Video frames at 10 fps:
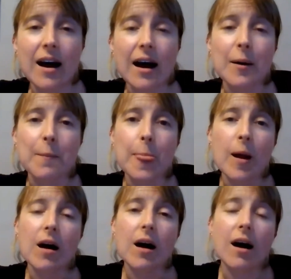
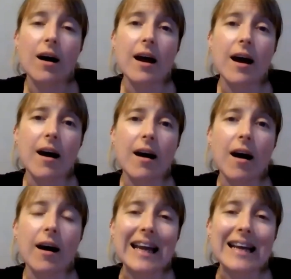
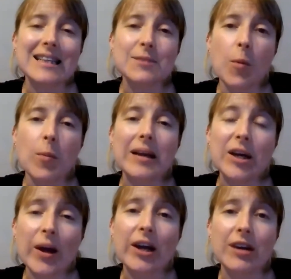I guess it's probably
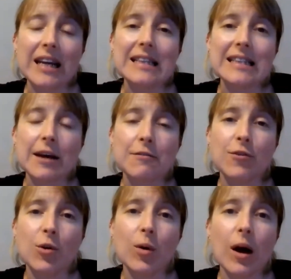quicker and easier
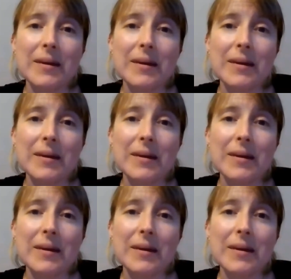for